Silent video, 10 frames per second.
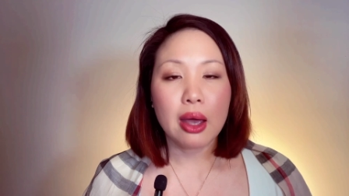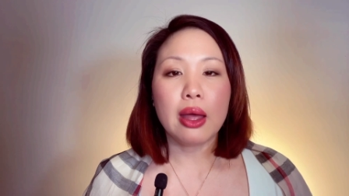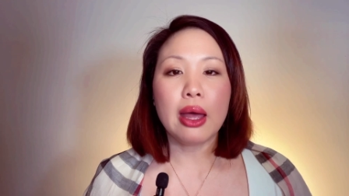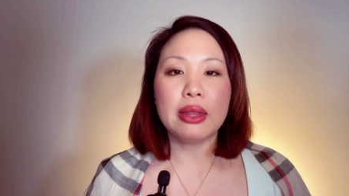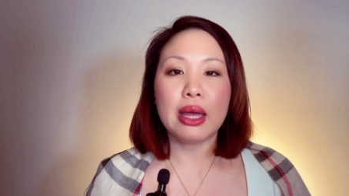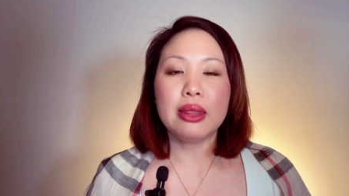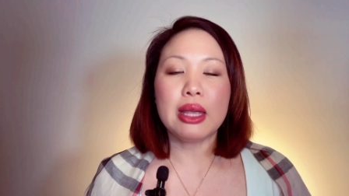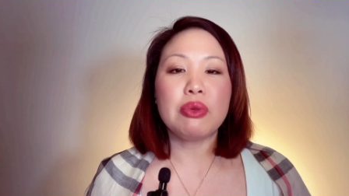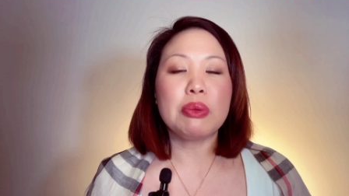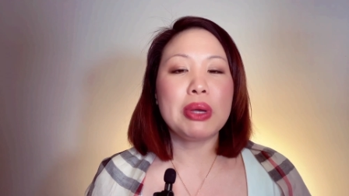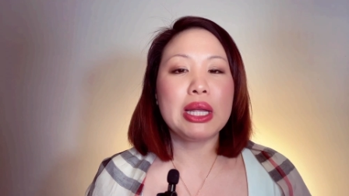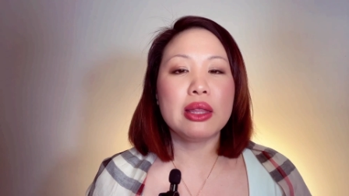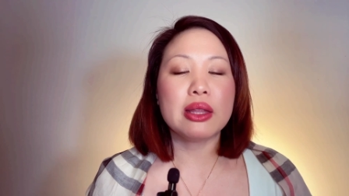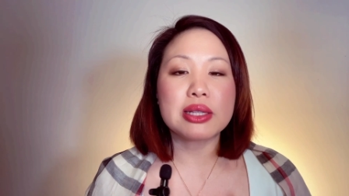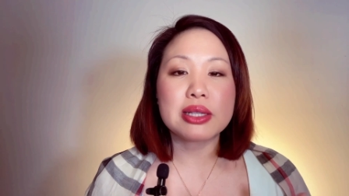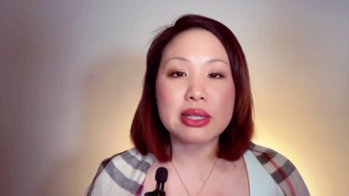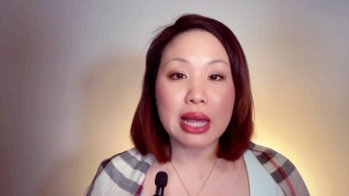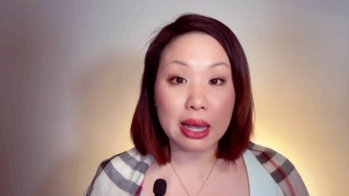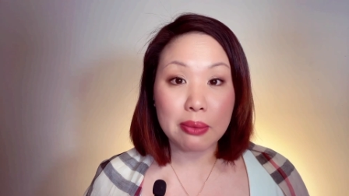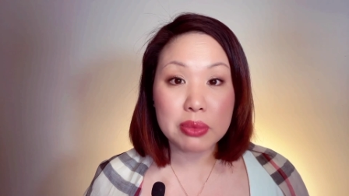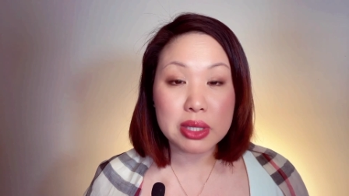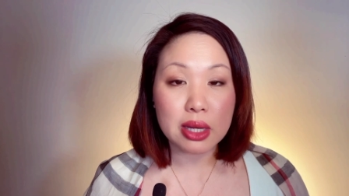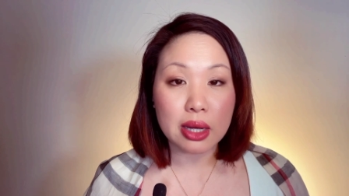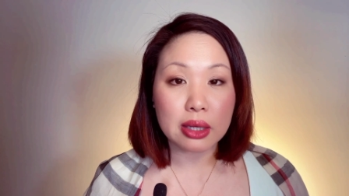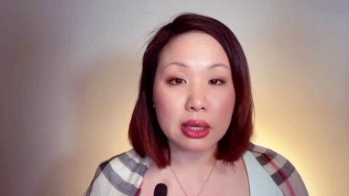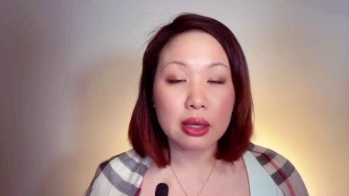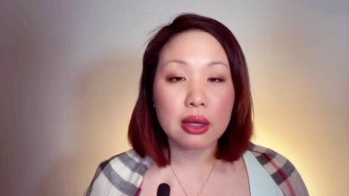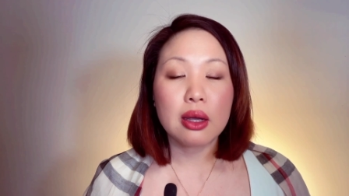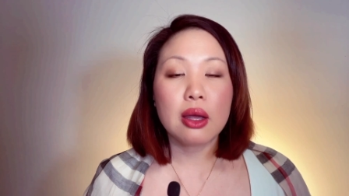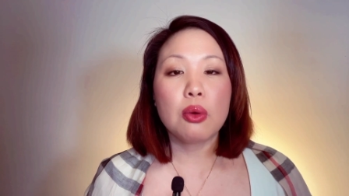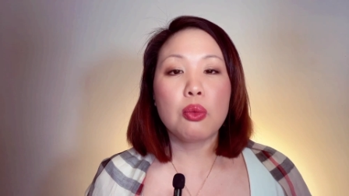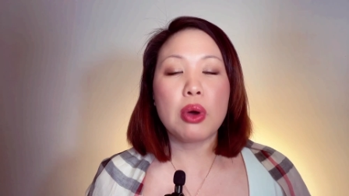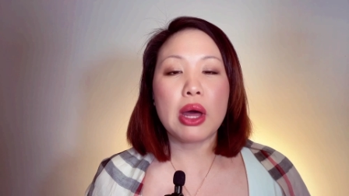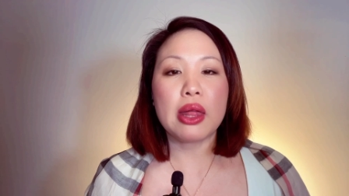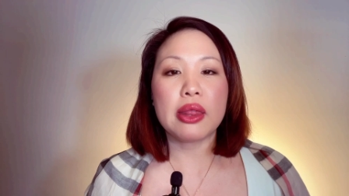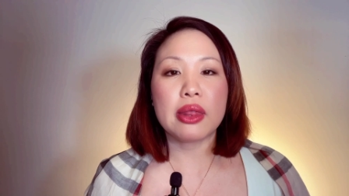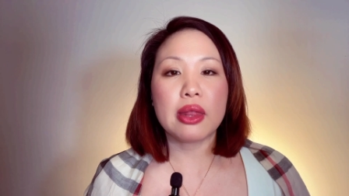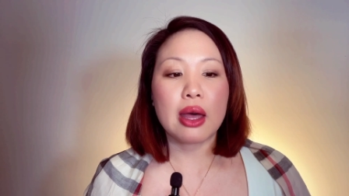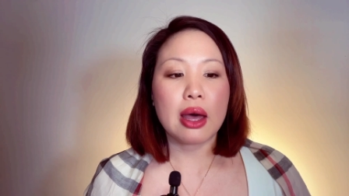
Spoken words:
And then they repeated the same study with